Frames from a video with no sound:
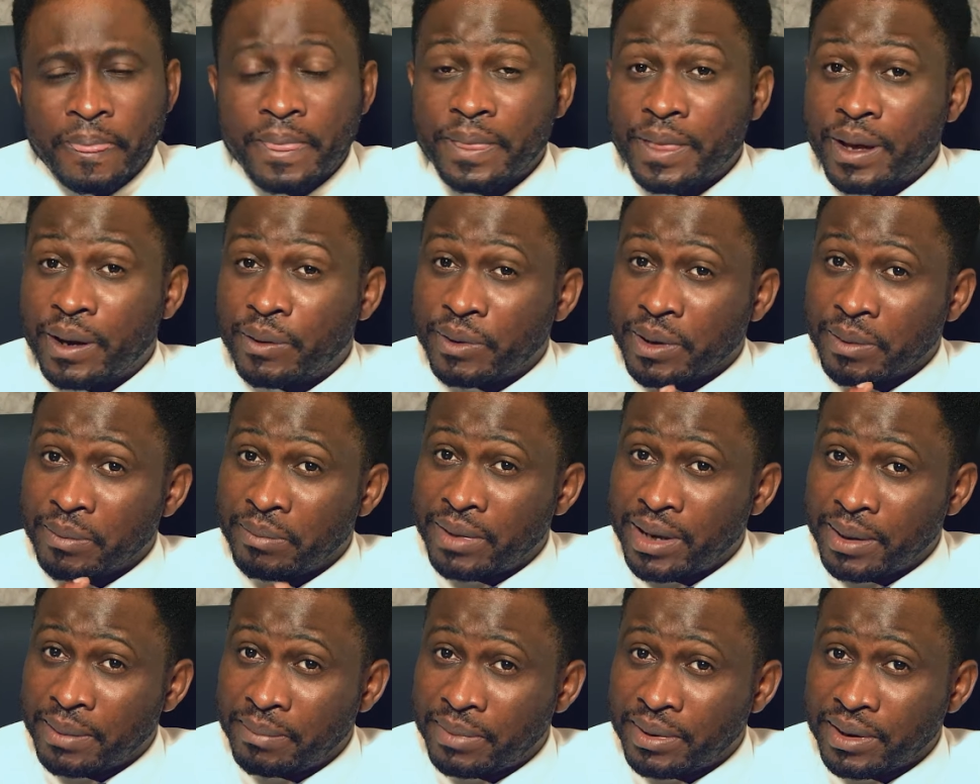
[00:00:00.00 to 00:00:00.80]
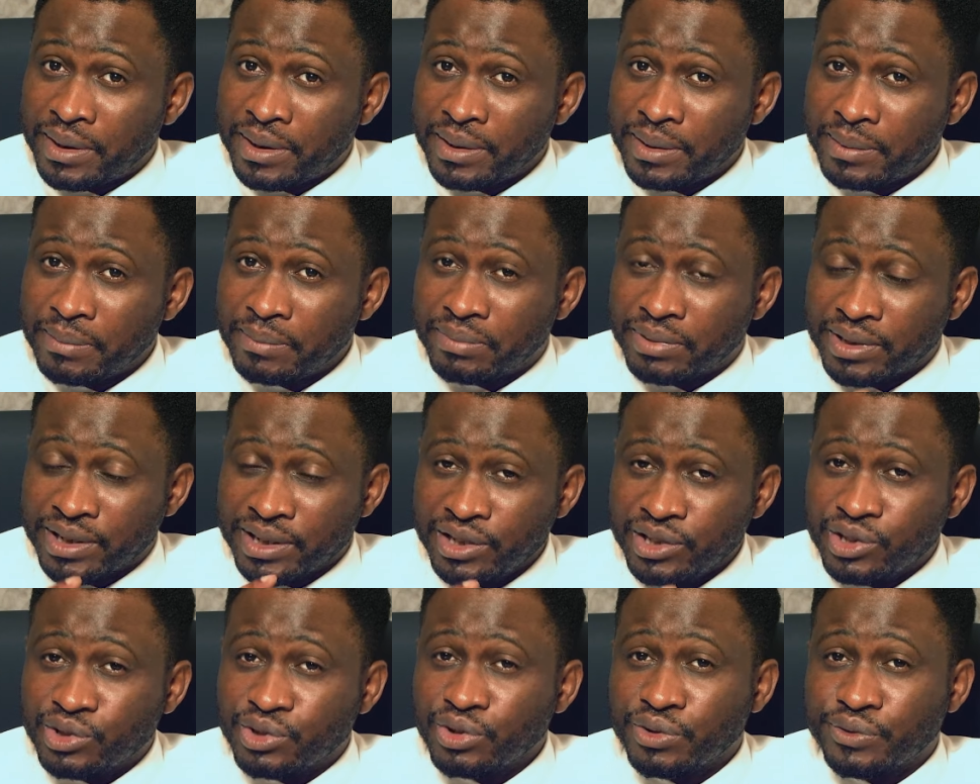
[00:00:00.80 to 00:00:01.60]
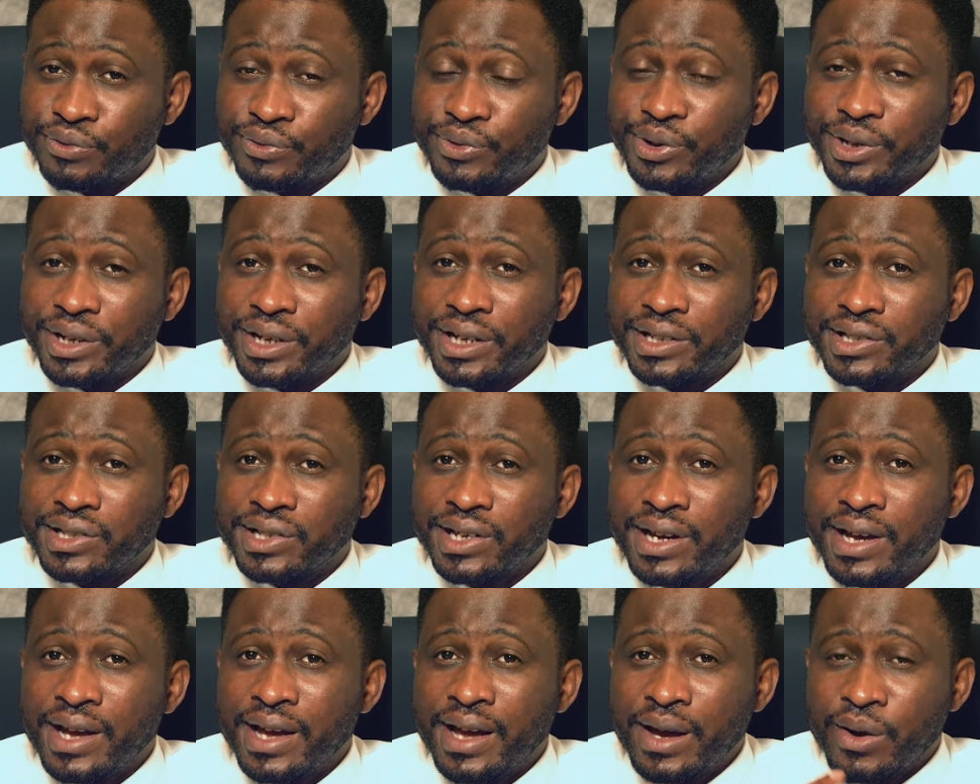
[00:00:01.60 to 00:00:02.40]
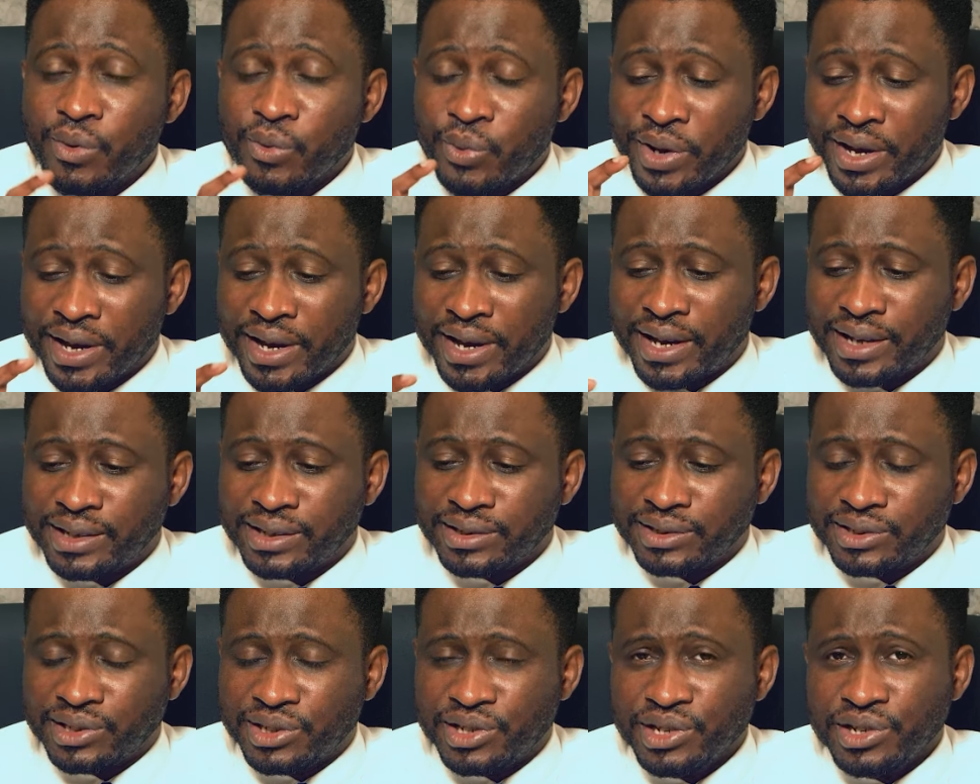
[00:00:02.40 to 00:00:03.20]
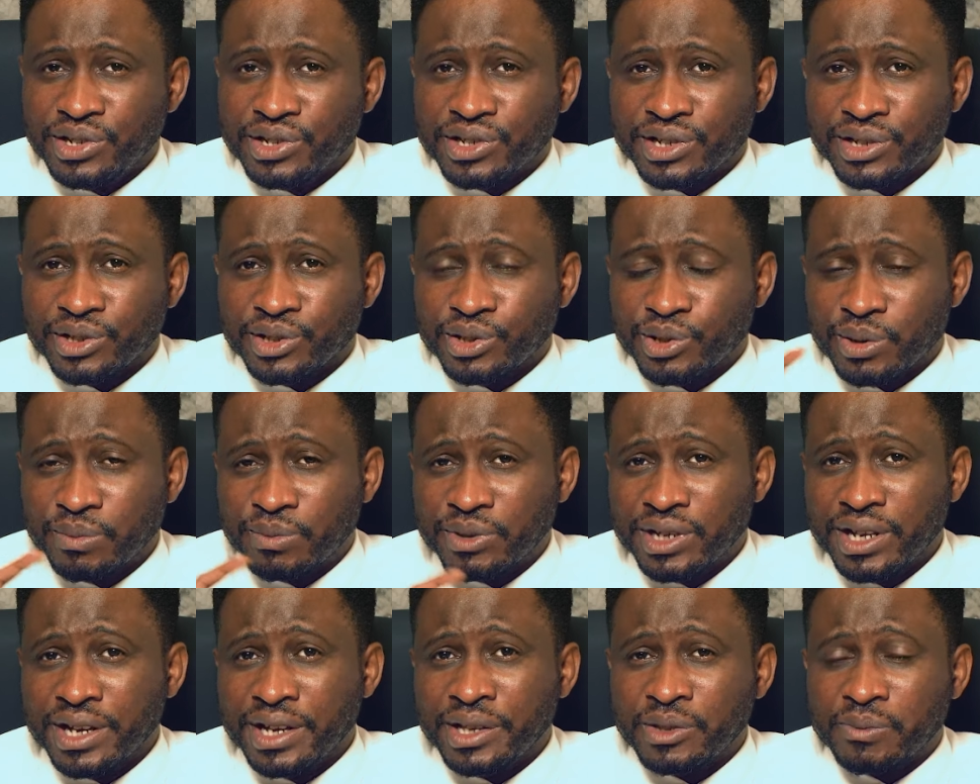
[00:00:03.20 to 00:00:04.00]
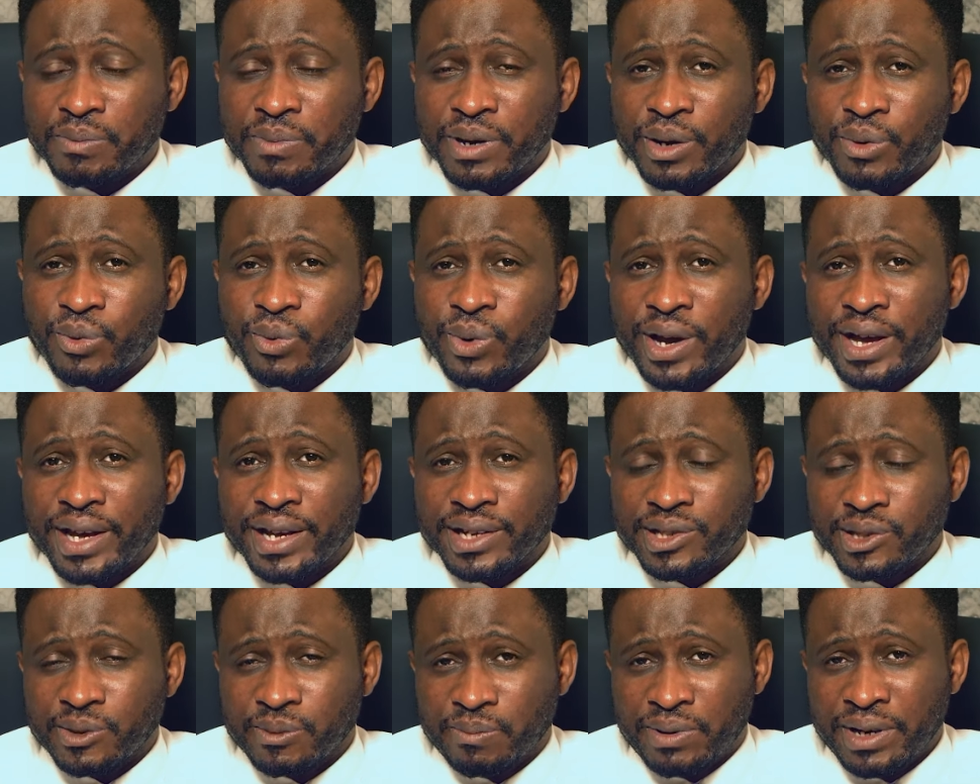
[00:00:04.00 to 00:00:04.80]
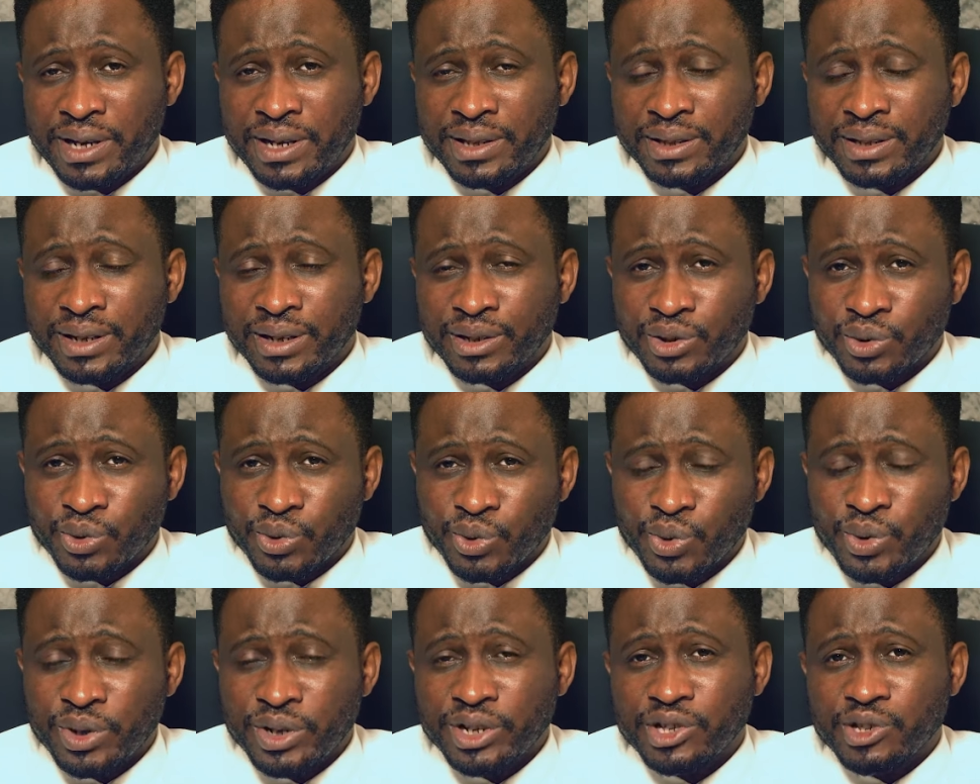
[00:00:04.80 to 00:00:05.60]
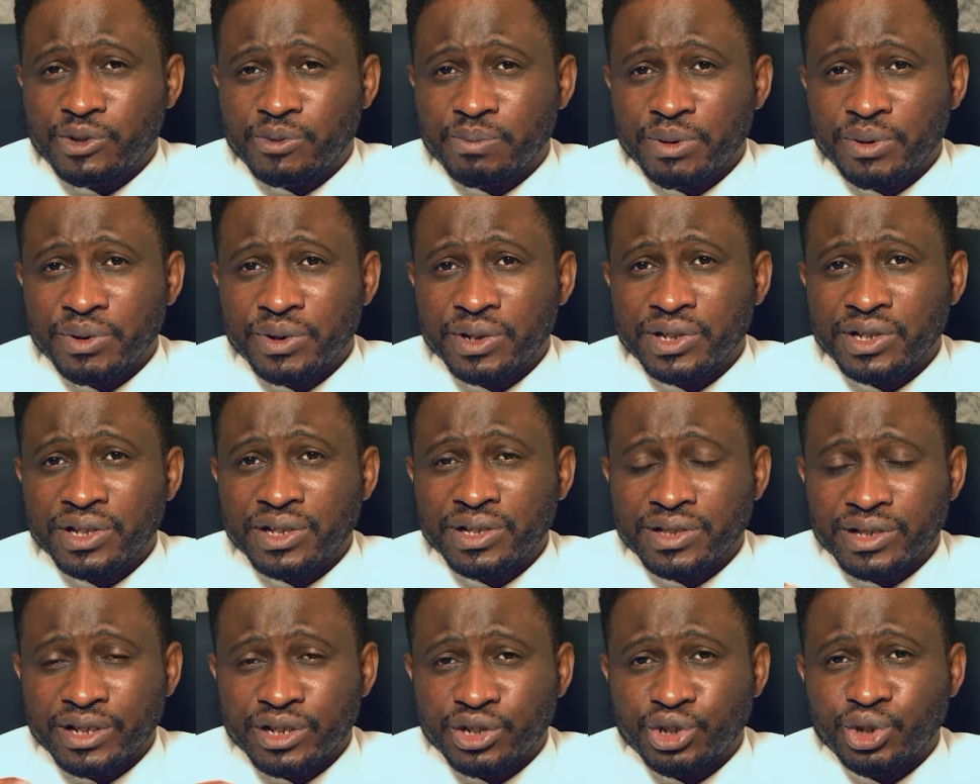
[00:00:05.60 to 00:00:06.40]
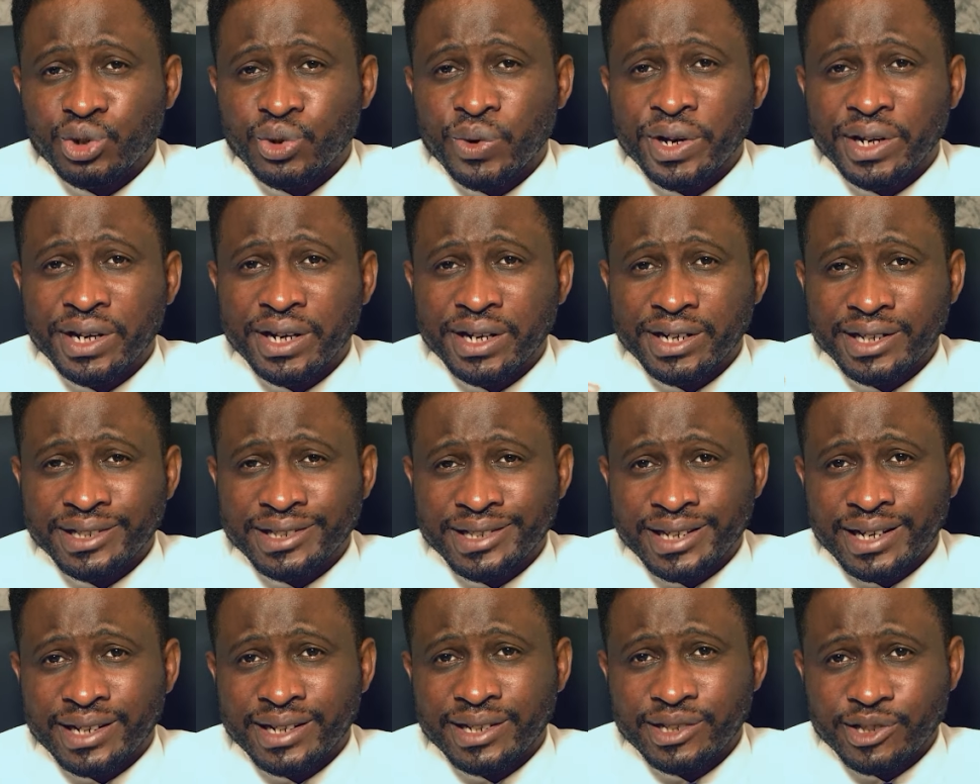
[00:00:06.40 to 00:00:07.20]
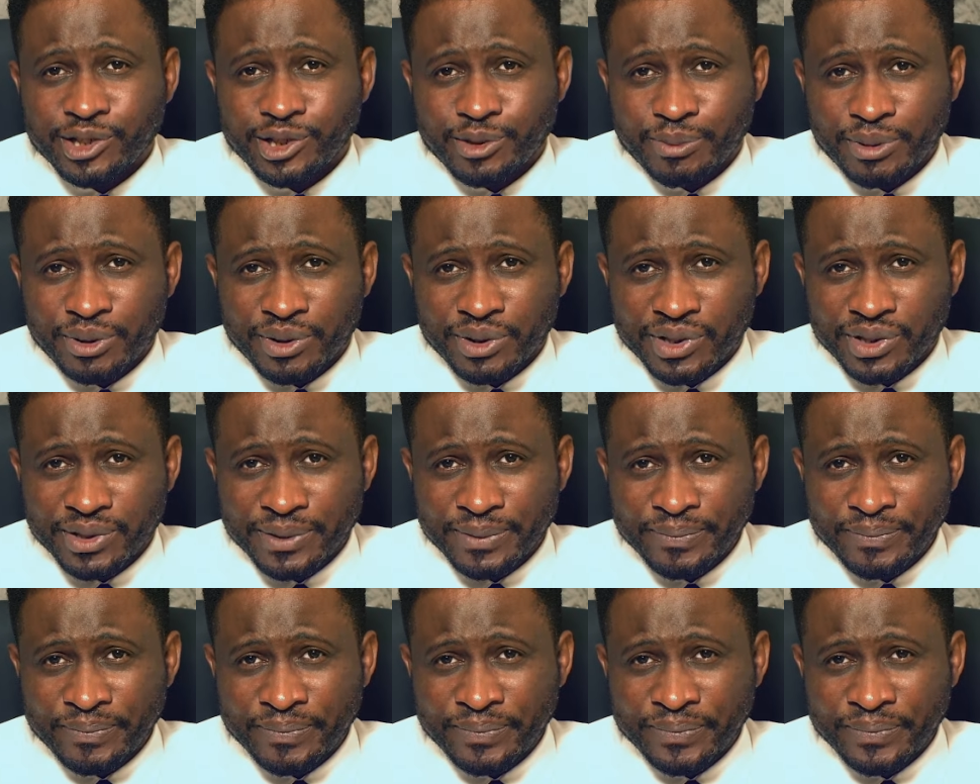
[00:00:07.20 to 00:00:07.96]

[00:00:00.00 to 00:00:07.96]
Now remember, please don't forget, we had a teaching some days back where I explained that the Holy Spirit is a showing and a telling spirit.